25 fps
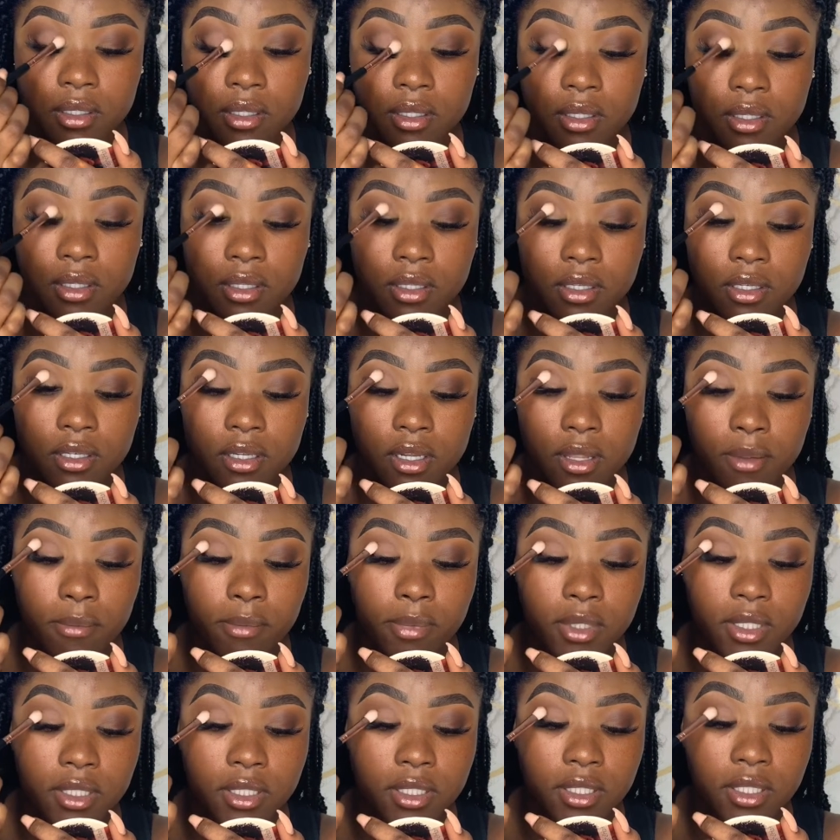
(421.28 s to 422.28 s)
and
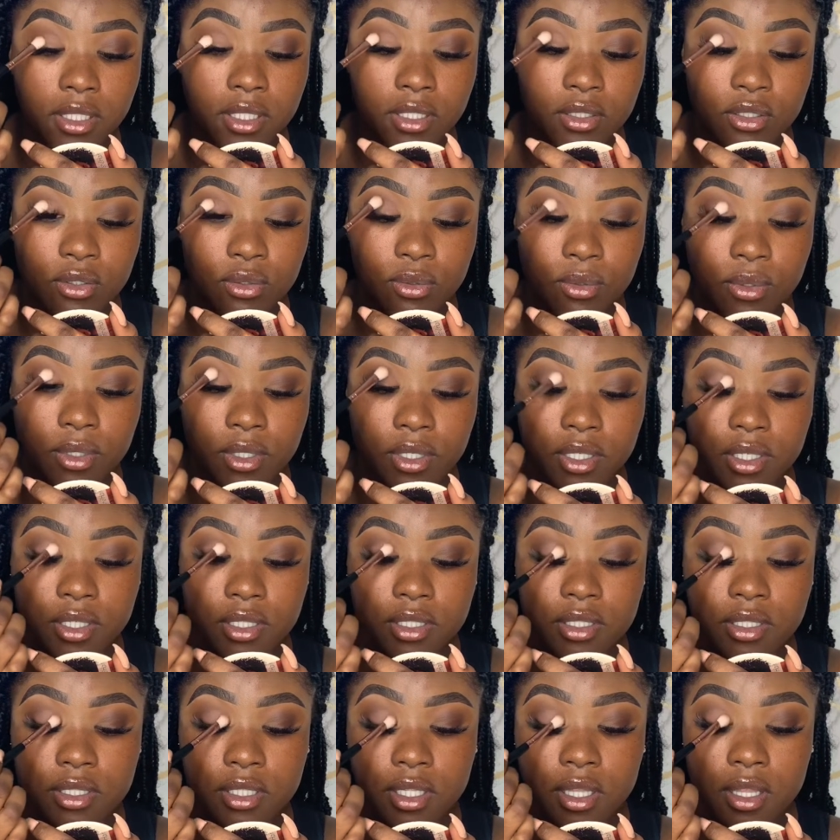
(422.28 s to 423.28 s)
blending it
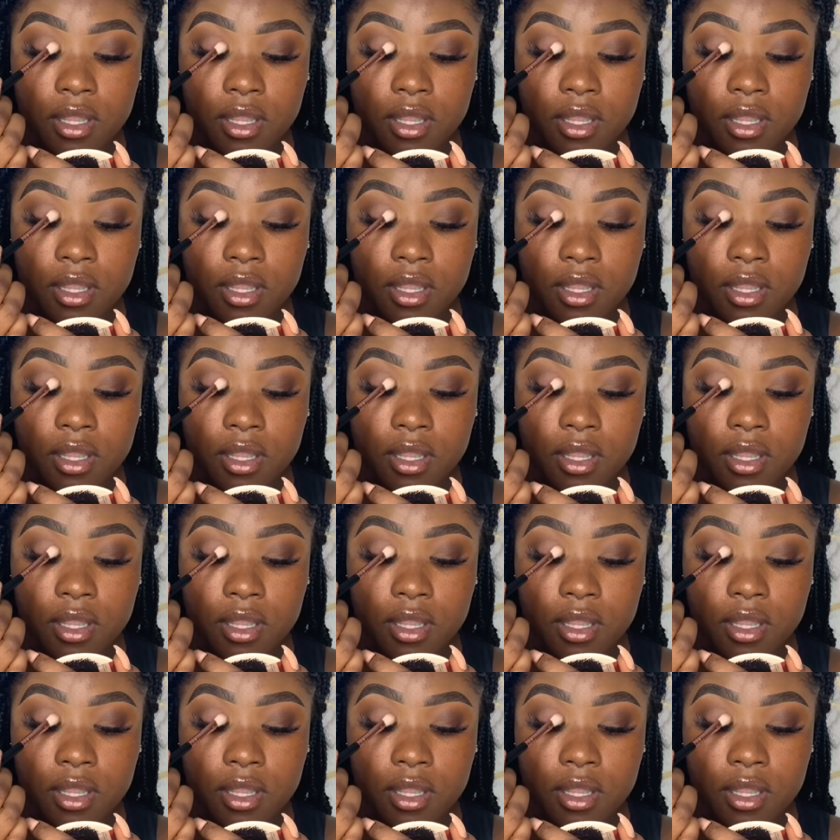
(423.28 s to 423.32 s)
towards